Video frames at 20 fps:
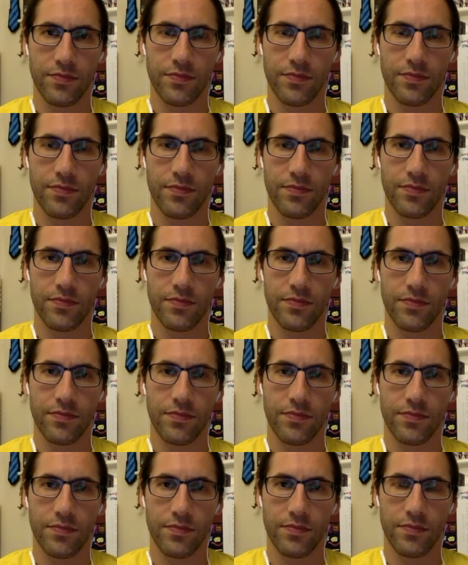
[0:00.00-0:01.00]

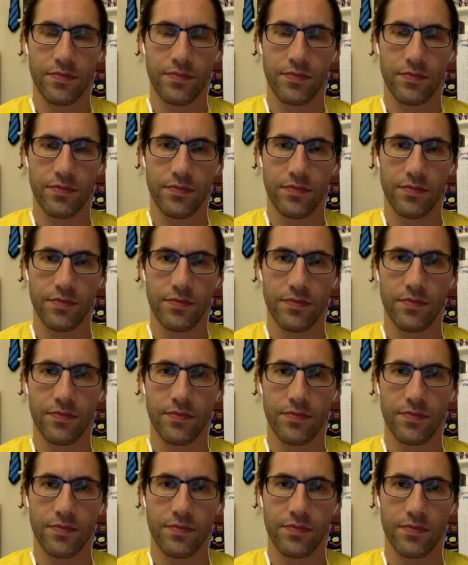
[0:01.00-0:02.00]

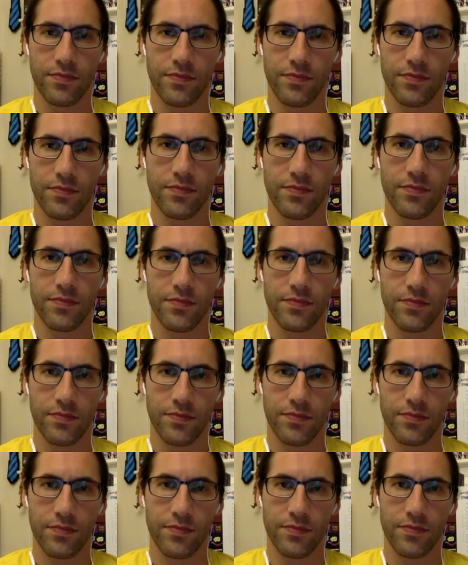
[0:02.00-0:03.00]

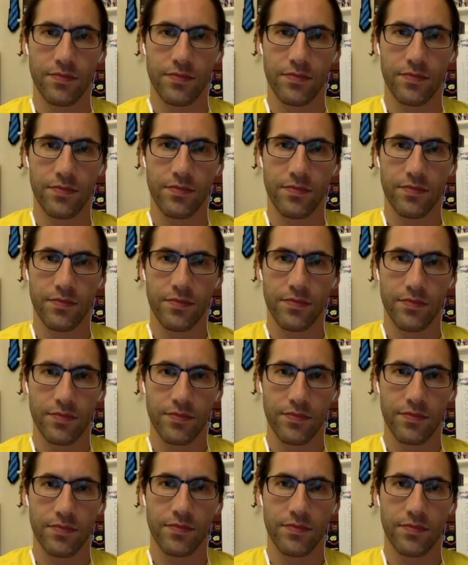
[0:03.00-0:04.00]

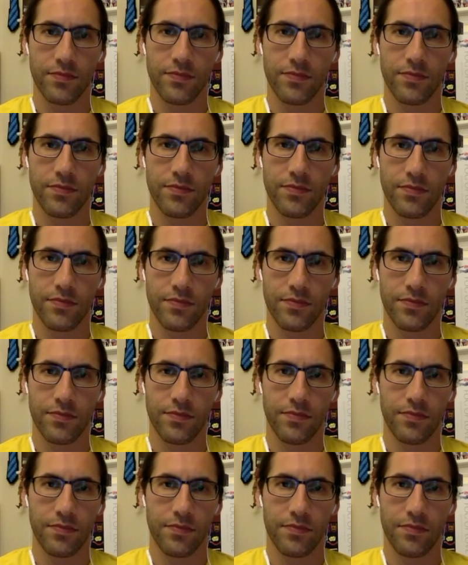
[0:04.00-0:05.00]

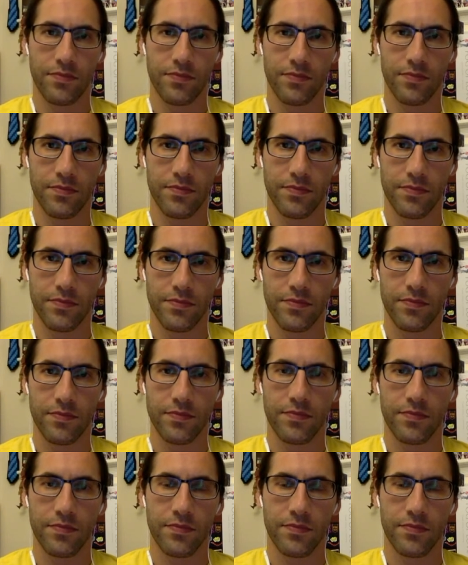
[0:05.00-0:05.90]
[no speech]